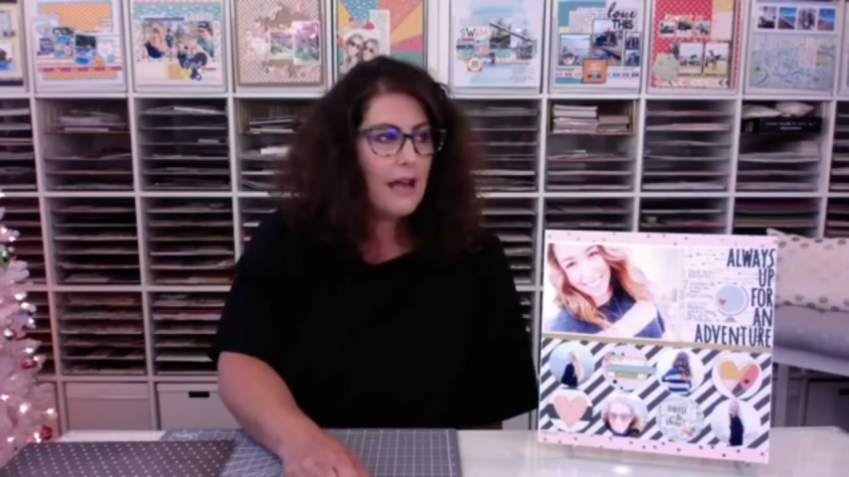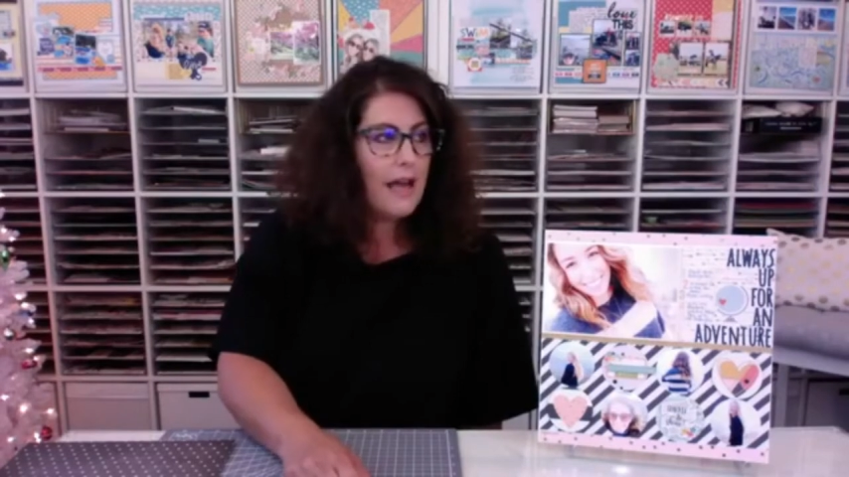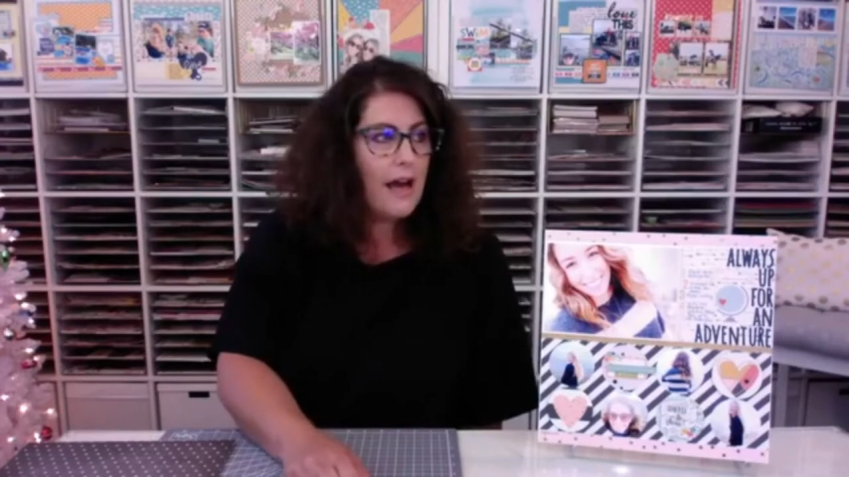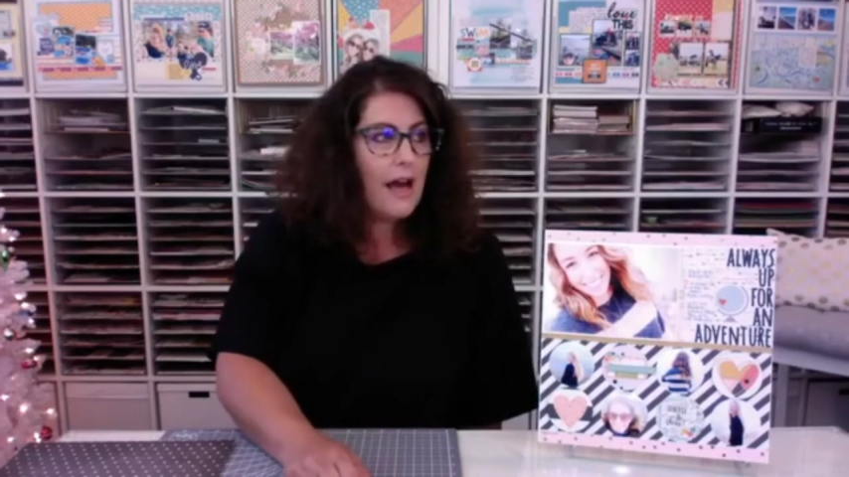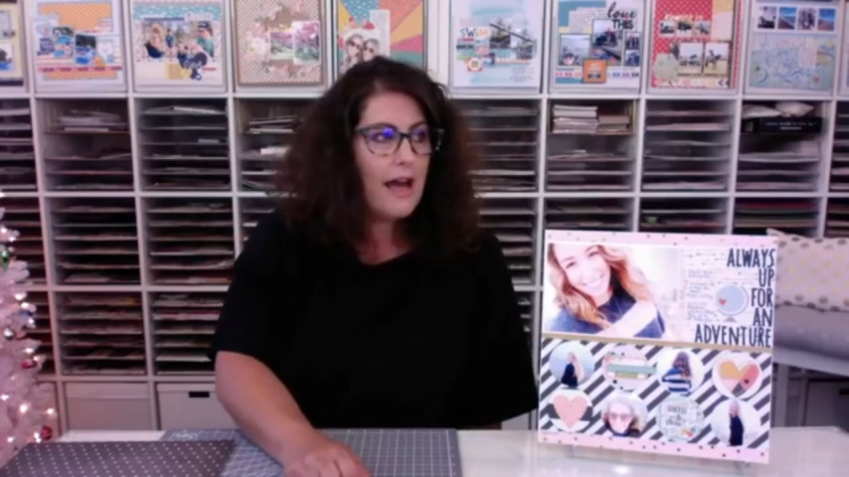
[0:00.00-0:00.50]

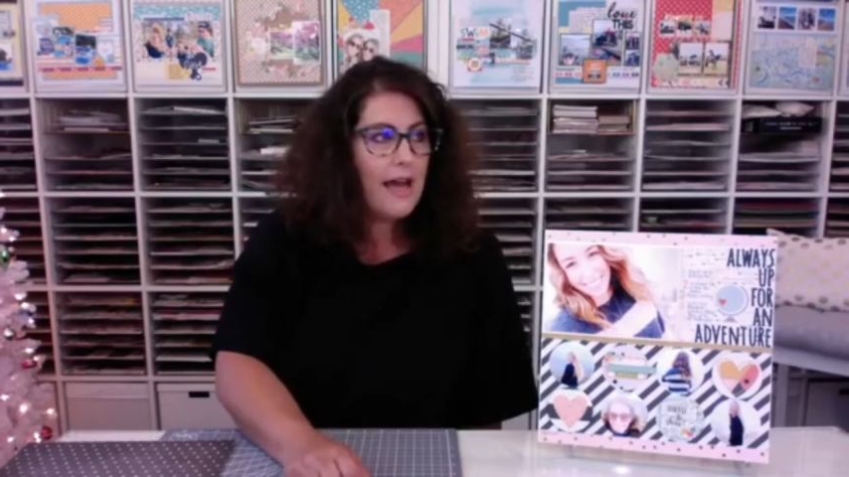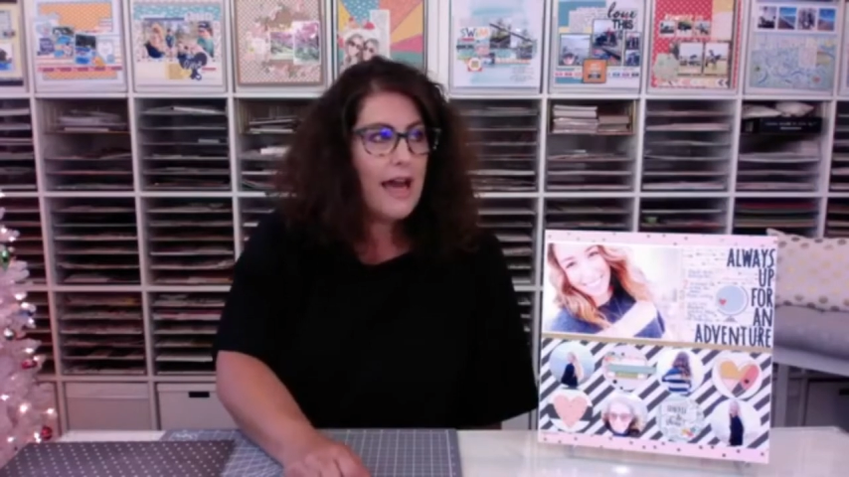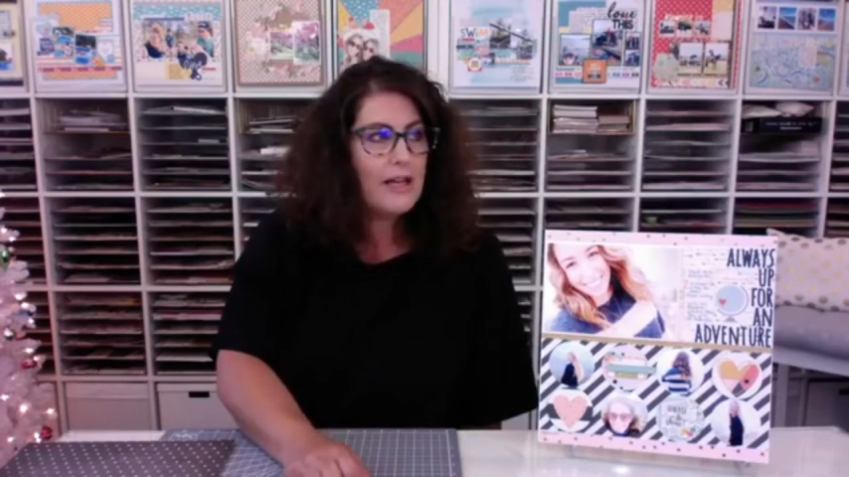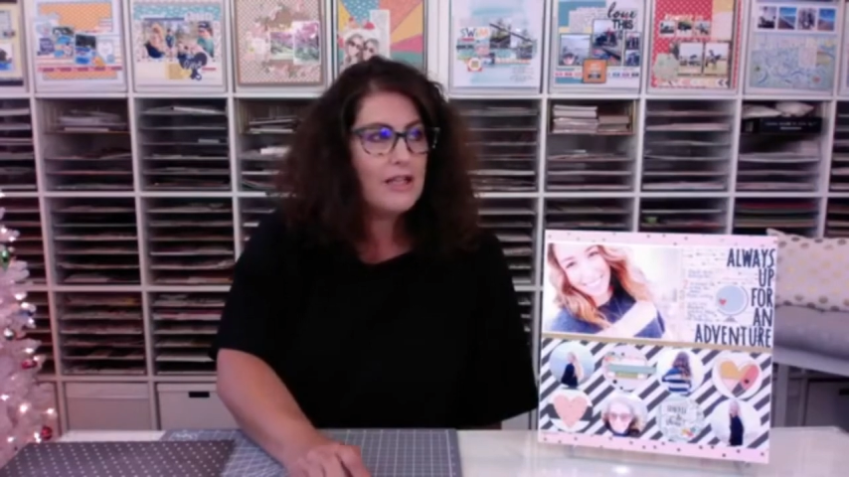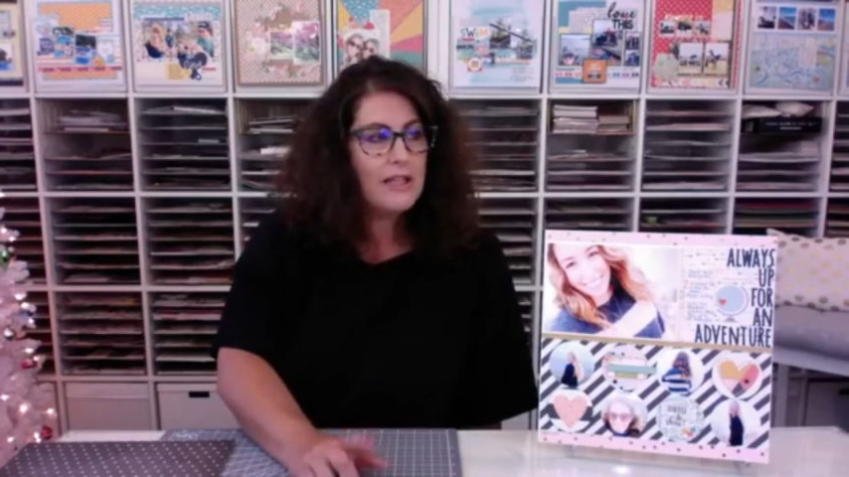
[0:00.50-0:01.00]
And I
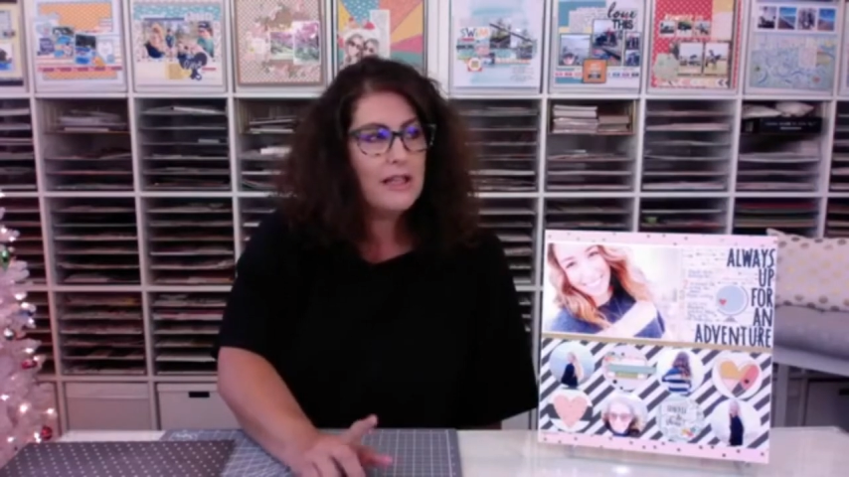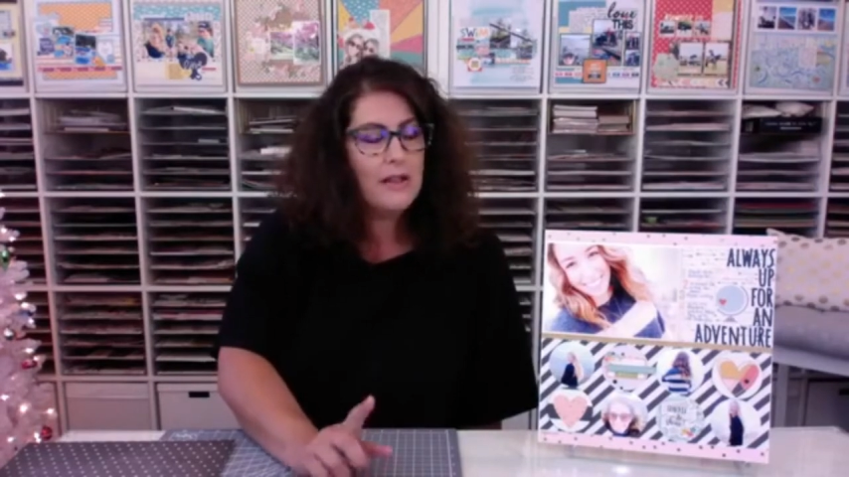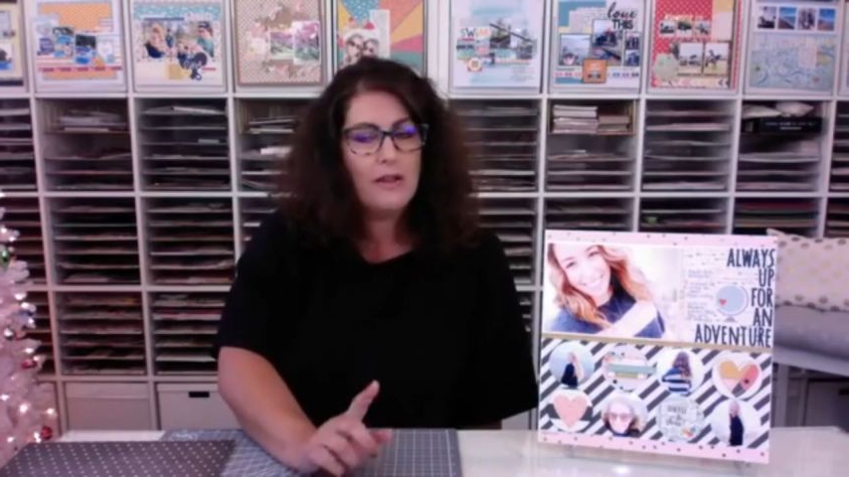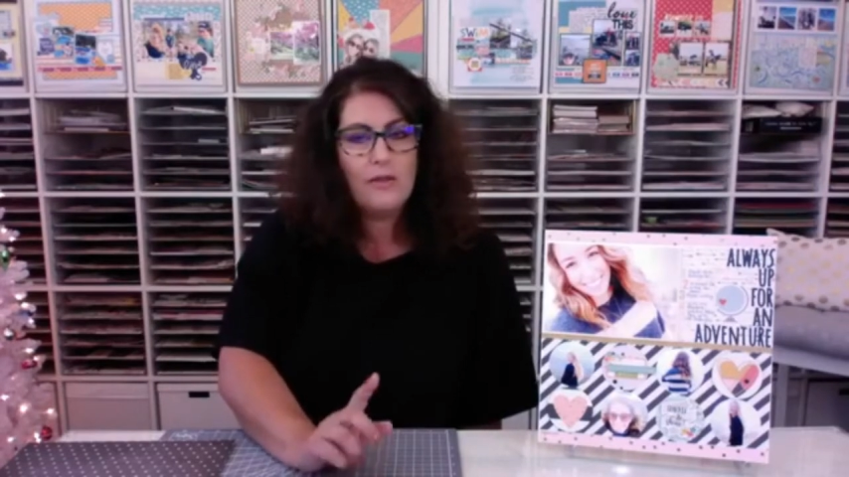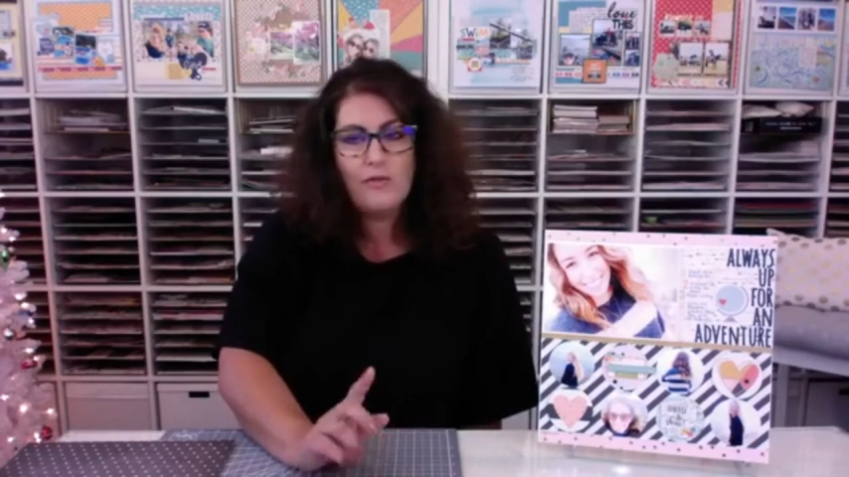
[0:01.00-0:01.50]

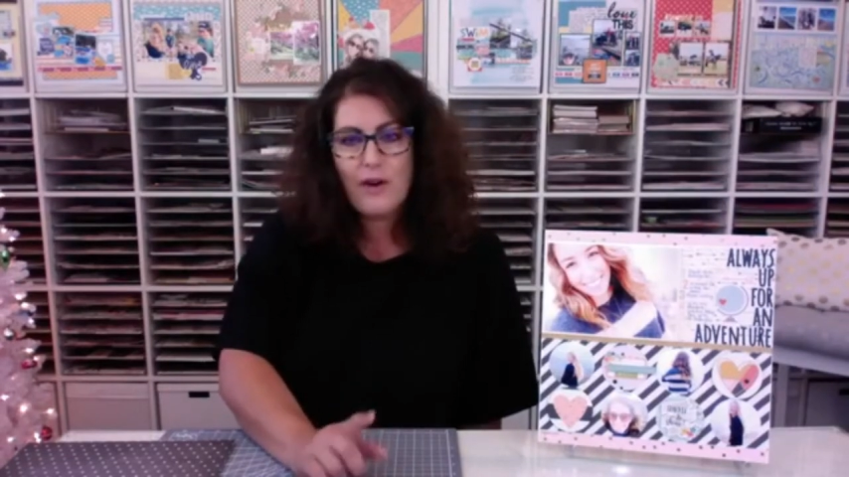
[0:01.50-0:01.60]
actually,